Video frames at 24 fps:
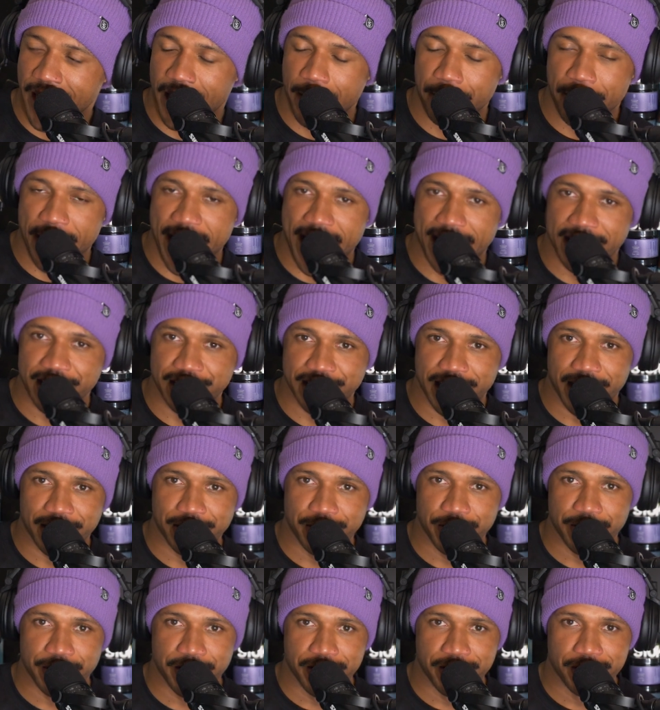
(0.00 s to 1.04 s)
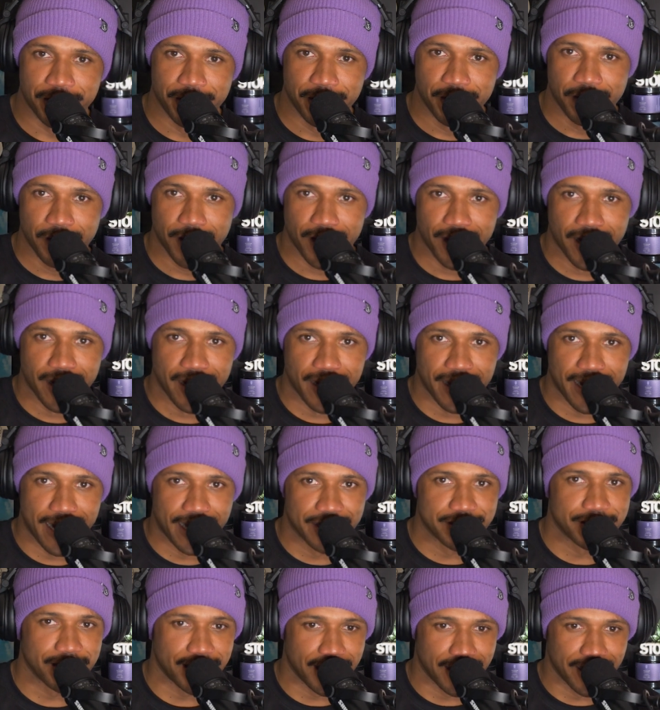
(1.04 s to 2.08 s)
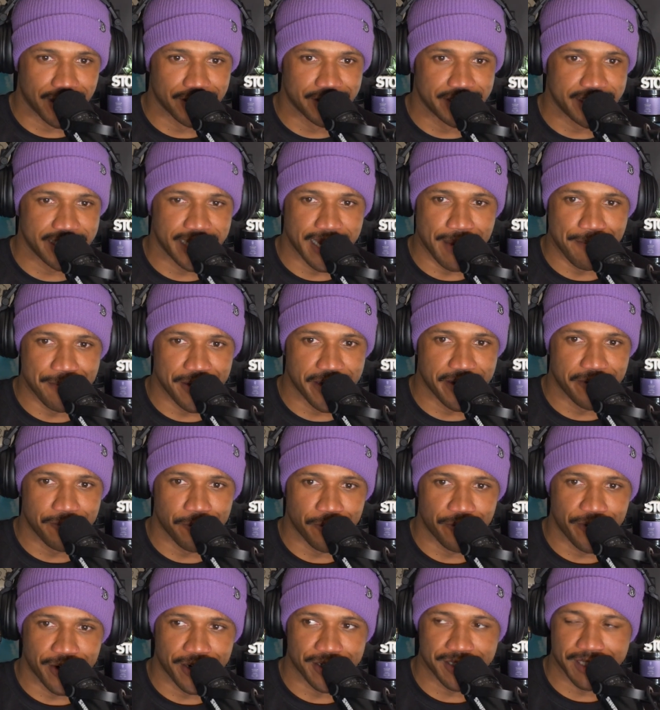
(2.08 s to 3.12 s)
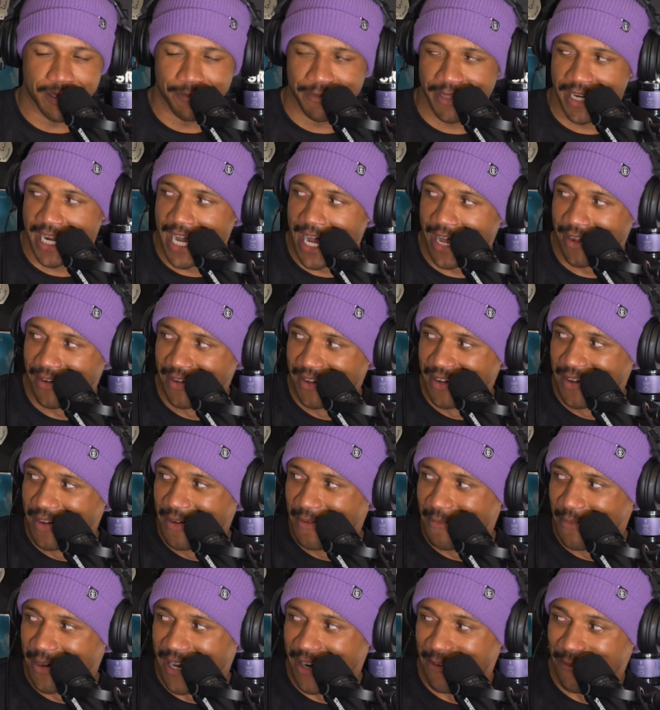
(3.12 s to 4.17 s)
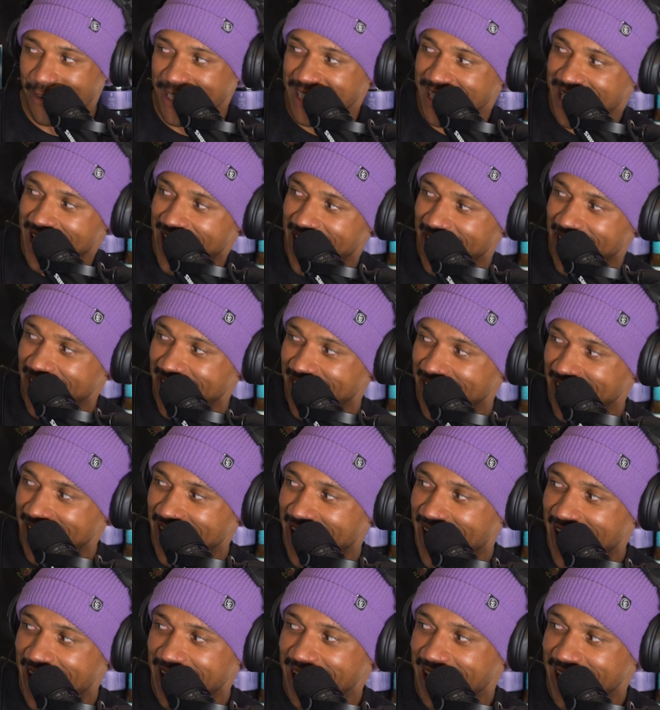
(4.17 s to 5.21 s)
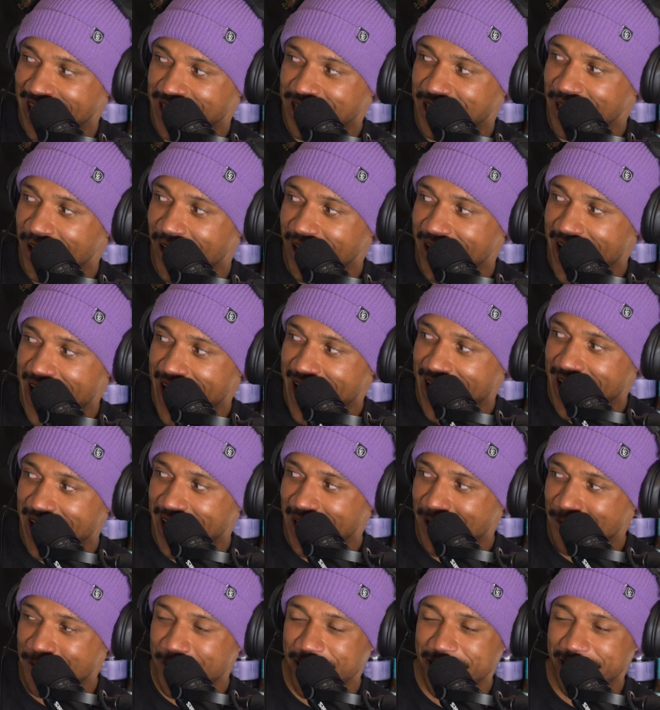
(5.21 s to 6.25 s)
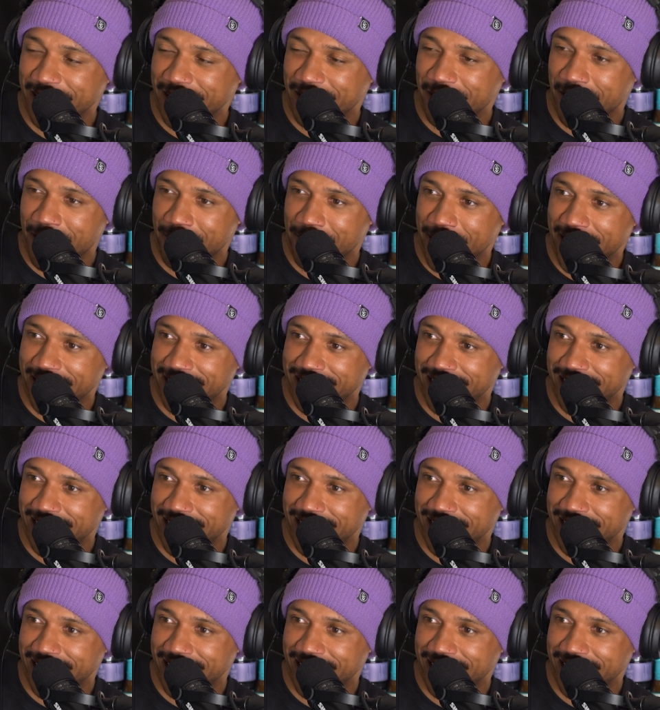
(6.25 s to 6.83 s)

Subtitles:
kind of package out to you. I'll DM you and we'll figure something out. But wasn't that I saw that and it immediately caught my